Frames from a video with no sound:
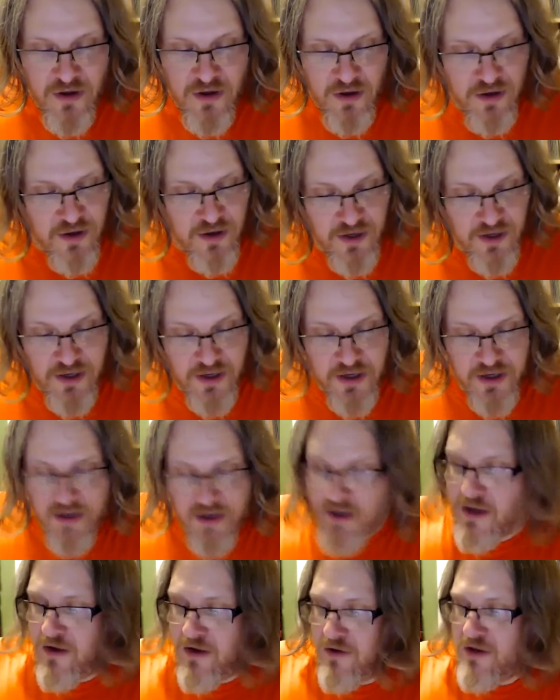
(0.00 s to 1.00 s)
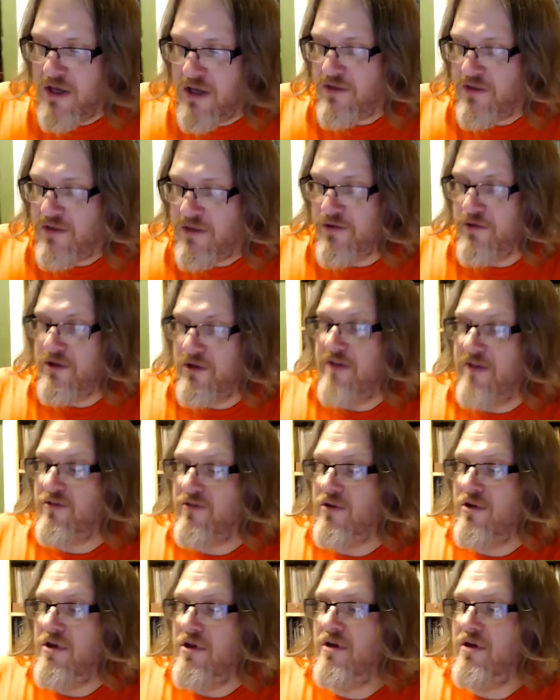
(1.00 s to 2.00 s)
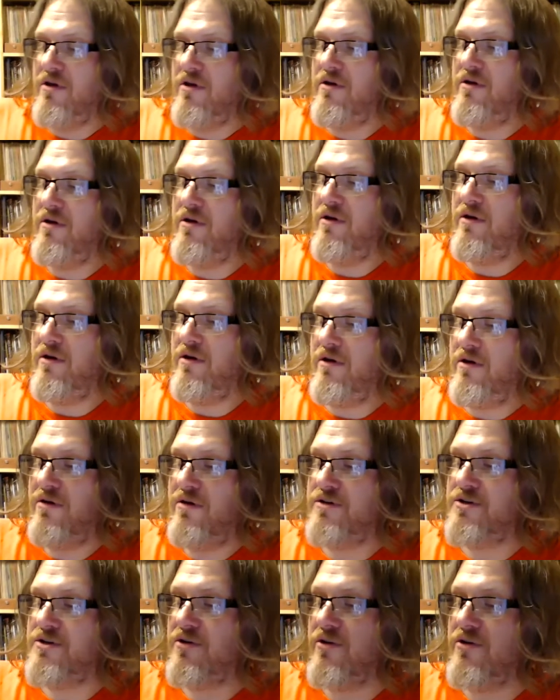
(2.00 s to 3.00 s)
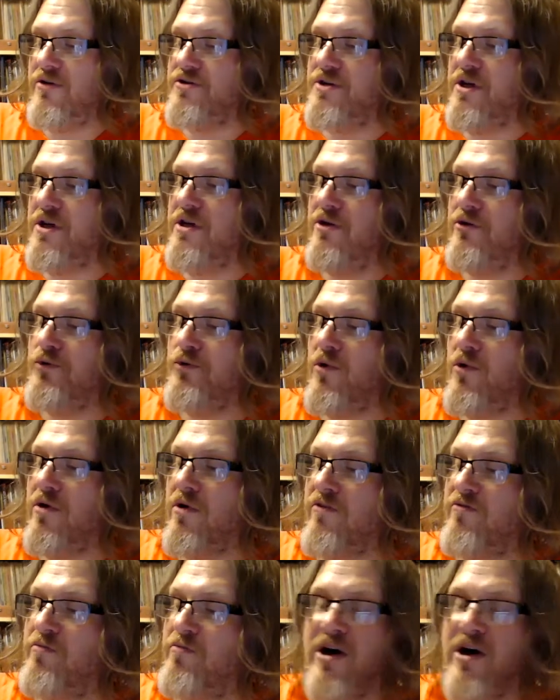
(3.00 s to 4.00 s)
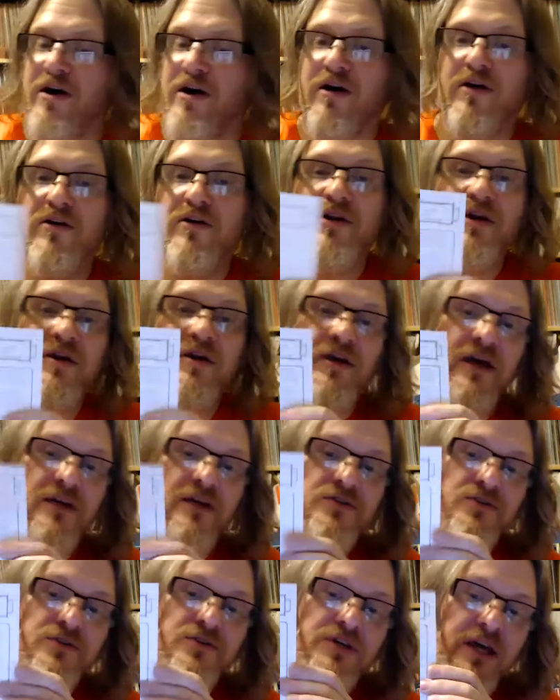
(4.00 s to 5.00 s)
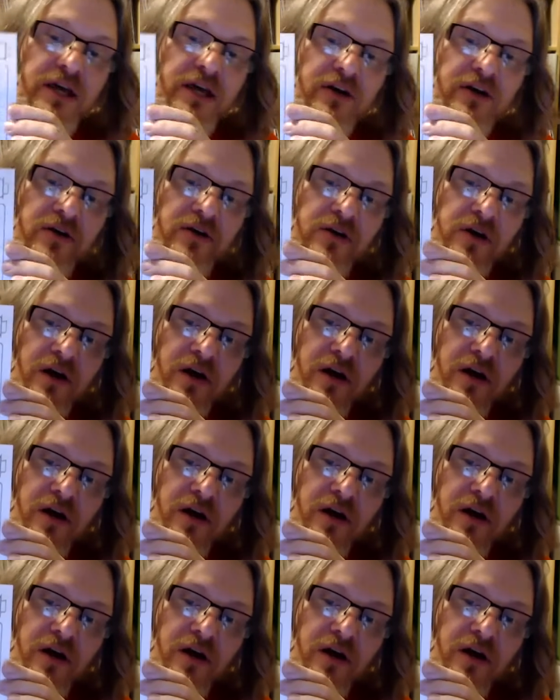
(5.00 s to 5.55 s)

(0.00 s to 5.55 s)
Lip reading: Okay, 3rd level. So there's a Hill Dwarf Bard, Entertainer.